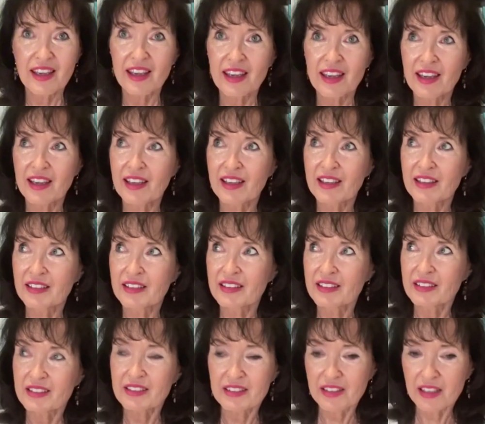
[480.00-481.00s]
And
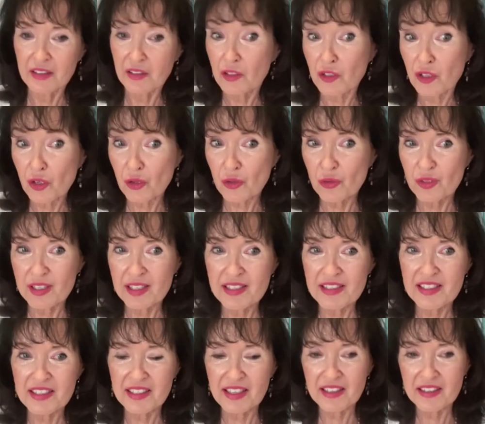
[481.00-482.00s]
I don't know,
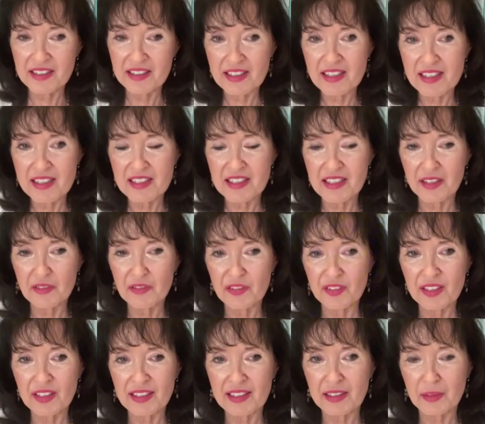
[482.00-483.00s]
it's that
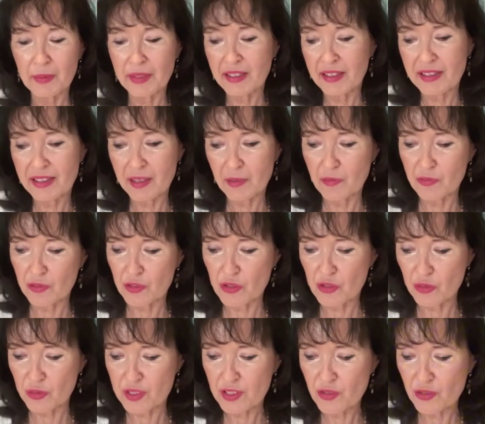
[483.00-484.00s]
feeling when I came first
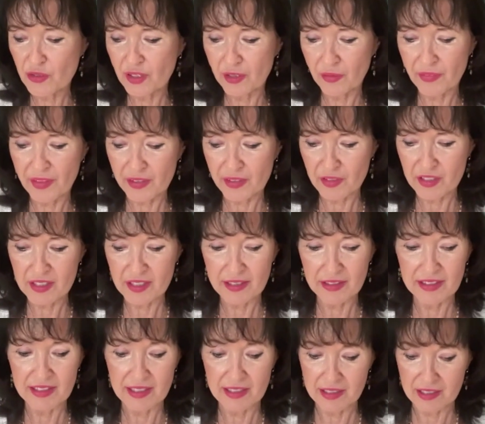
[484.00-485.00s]
to Israel, then I was like,
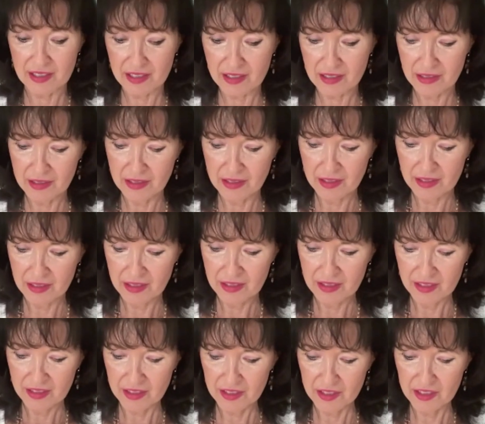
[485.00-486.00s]
yes,
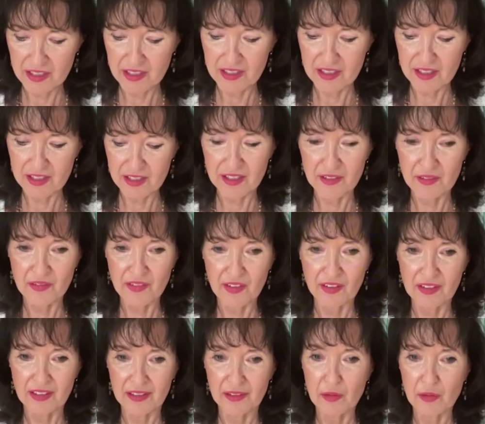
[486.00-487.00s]
it
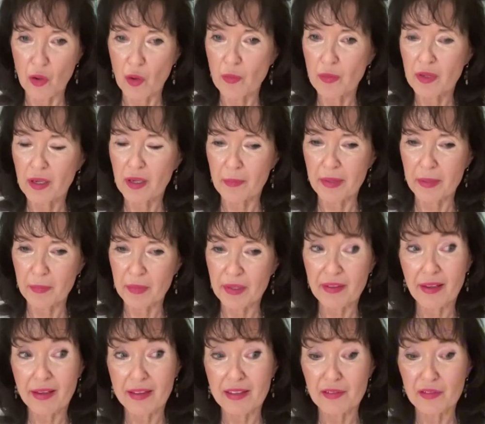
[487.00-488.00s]
felt like homecoming. But
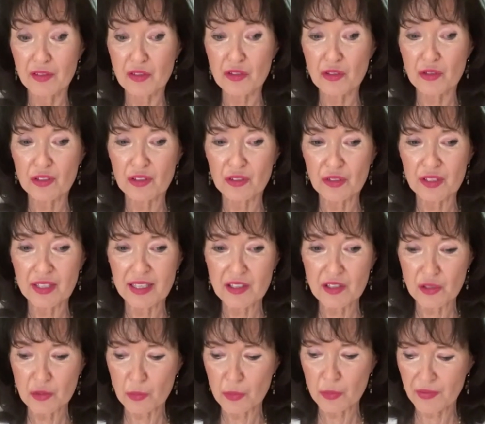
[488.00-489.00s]
I have also a
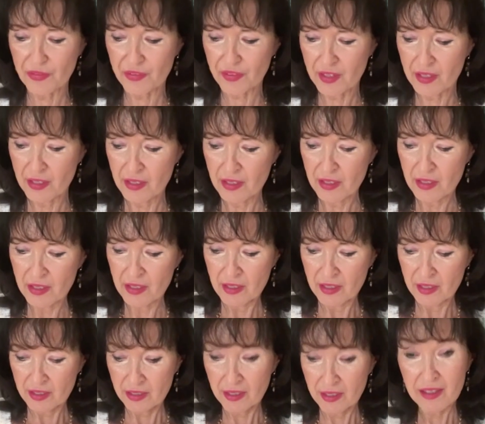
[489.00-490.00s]
connection with
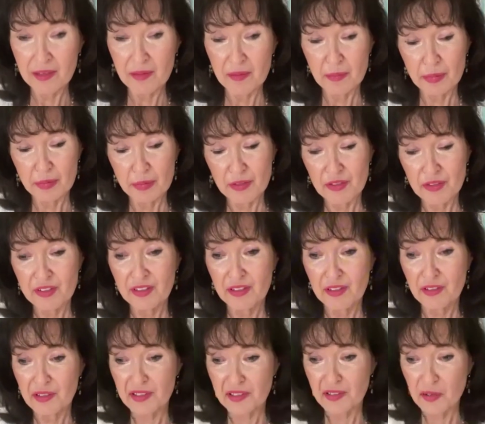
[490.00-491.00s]

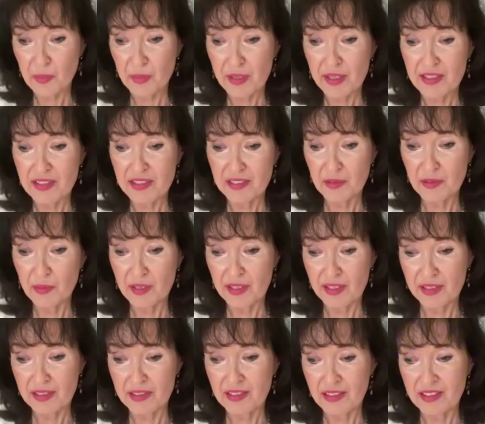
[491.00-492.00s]
Portugal and Spain in a
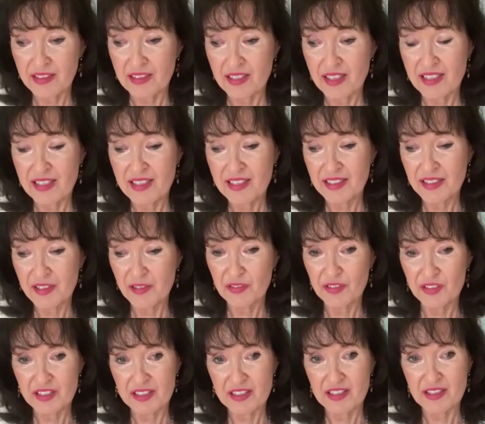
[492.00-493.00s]
way, and Italy
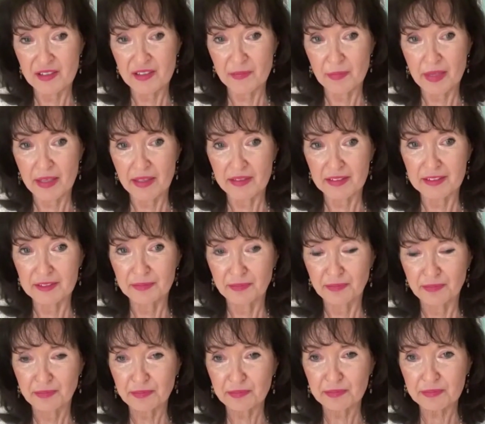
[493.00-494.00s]
for this matter.
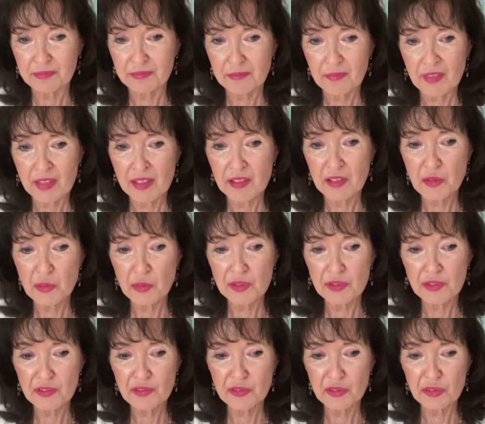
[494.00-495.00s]
That's
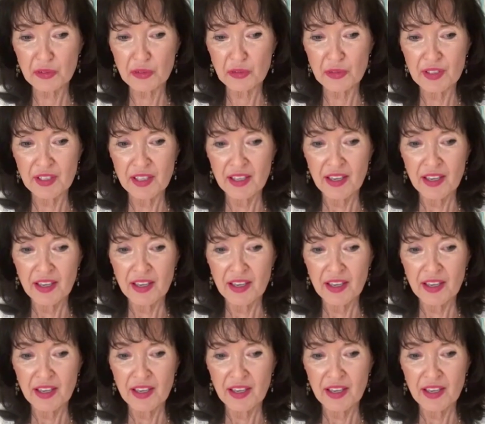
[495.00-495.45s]
wonderful.